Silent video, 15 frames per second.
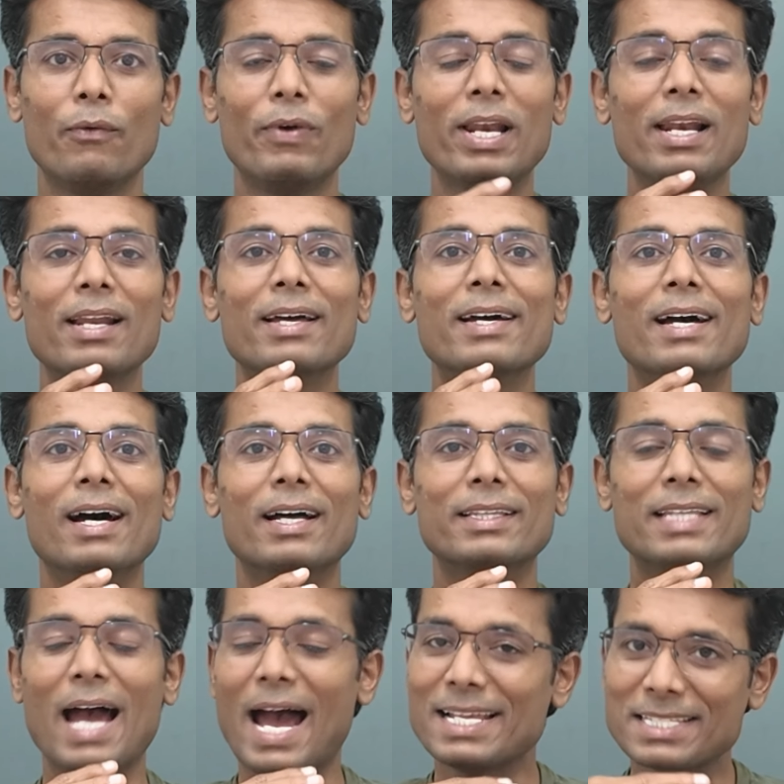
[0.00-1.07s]
Well,
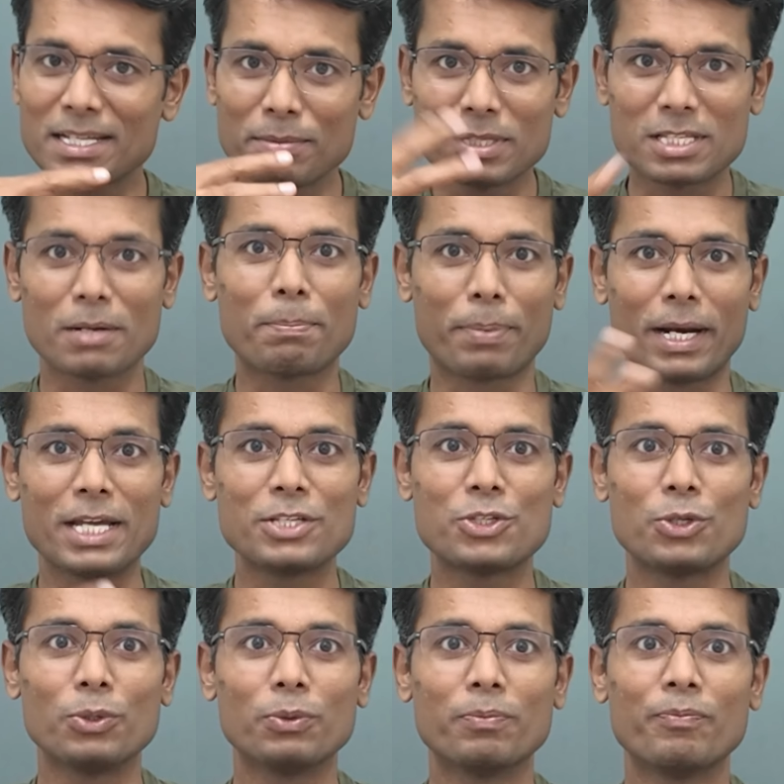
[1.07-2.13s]
the answer may
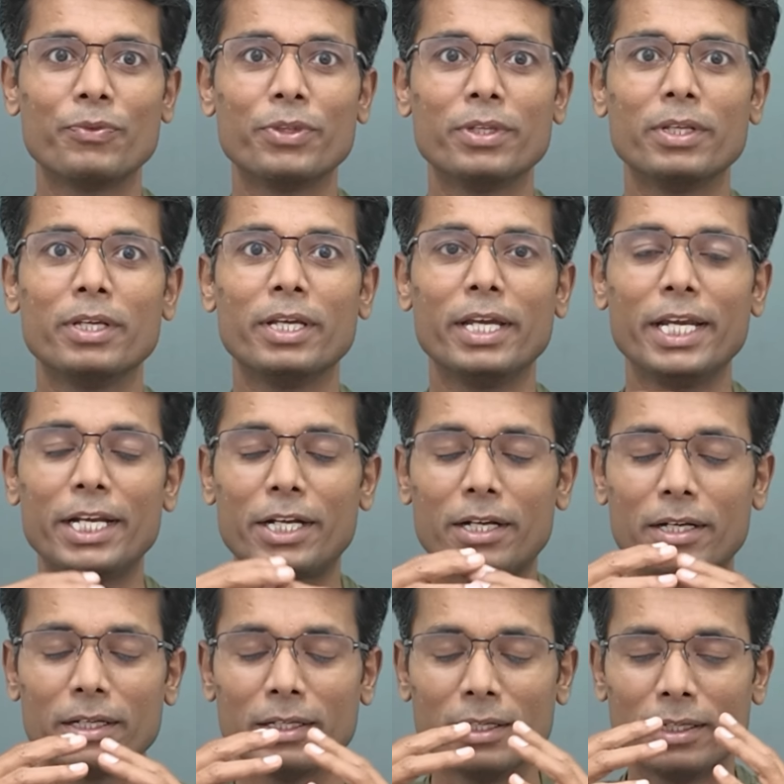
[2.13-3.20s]
surprise you.
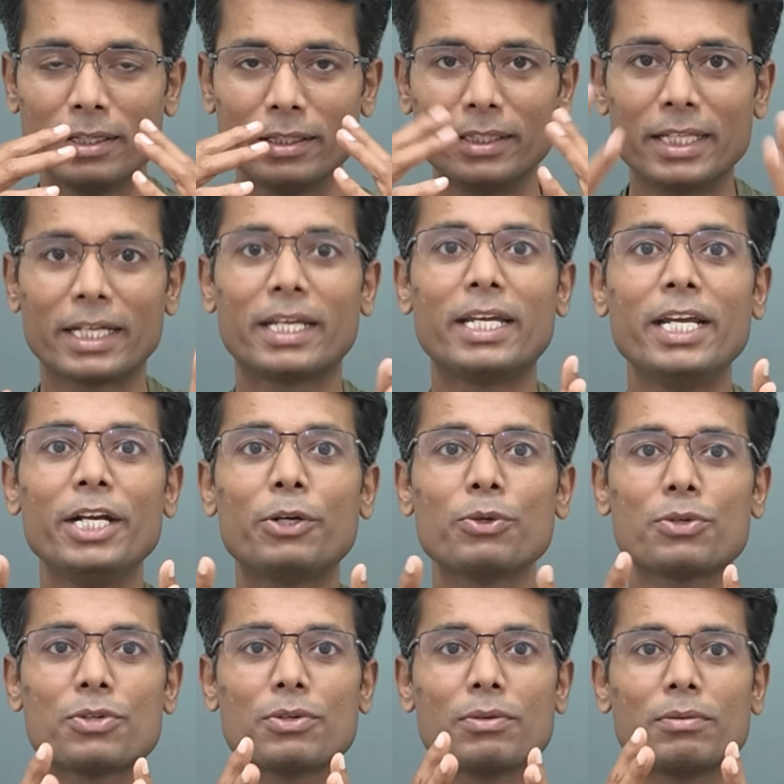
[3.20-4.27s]
The key to
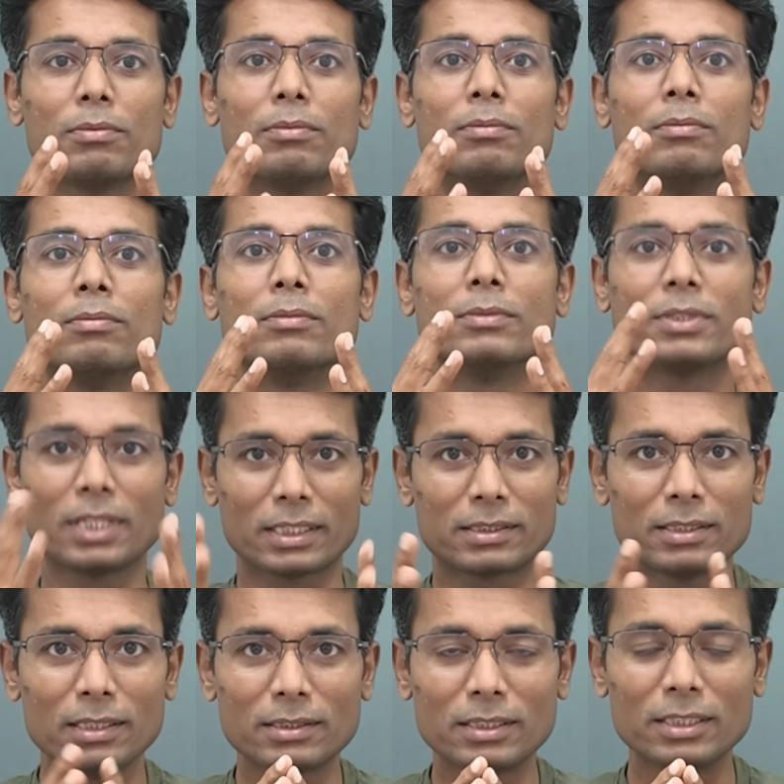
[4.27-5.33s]

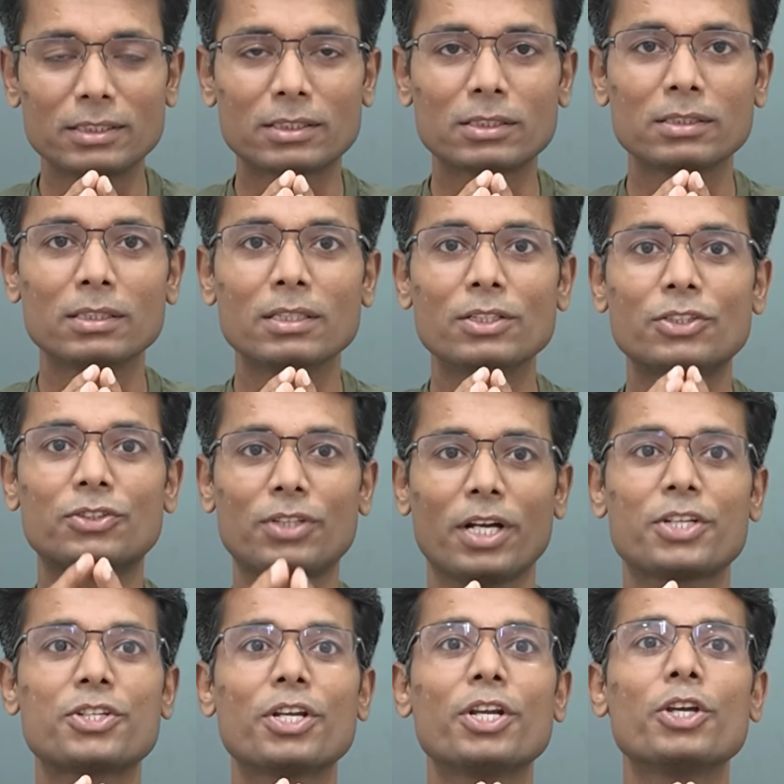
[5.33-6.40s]
success is
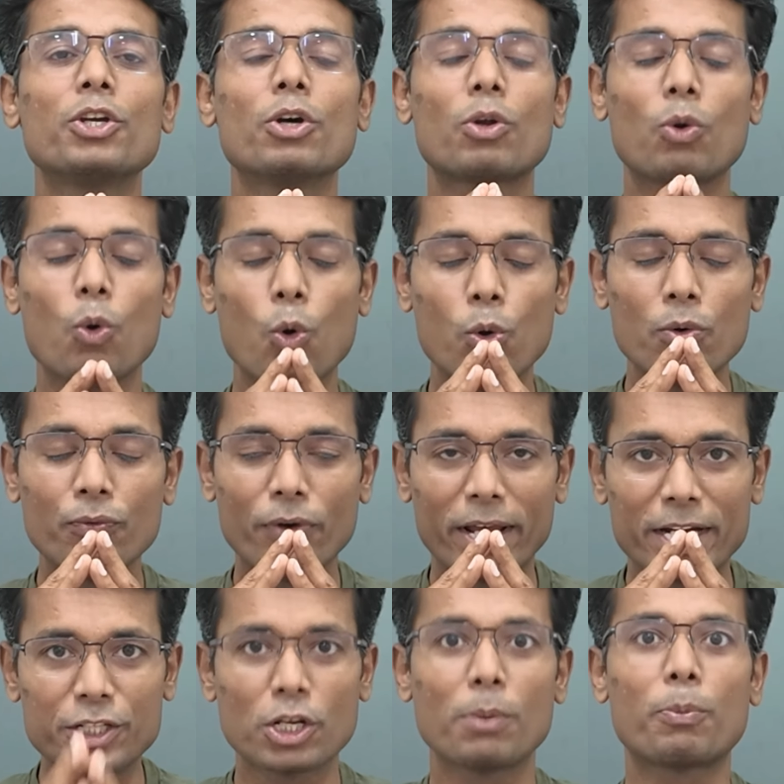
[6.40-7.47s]
structuring your own
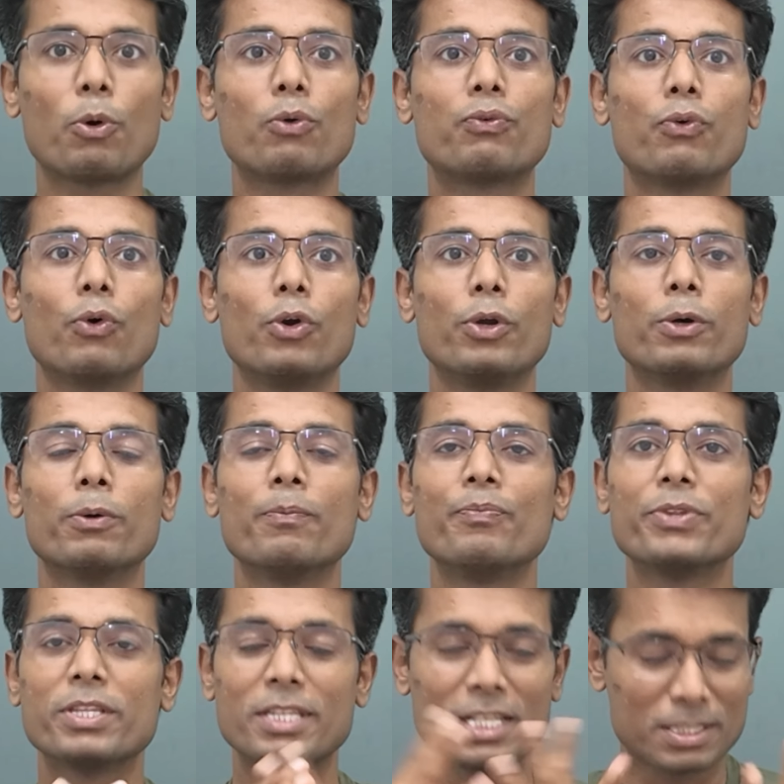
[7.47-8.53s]
financial portfolio
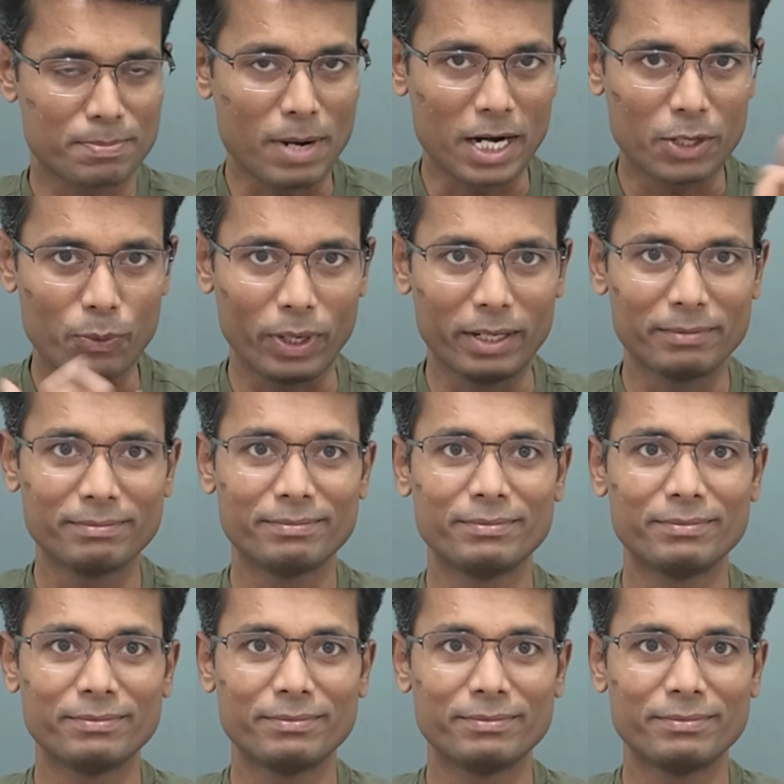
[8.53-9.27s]
the smart way.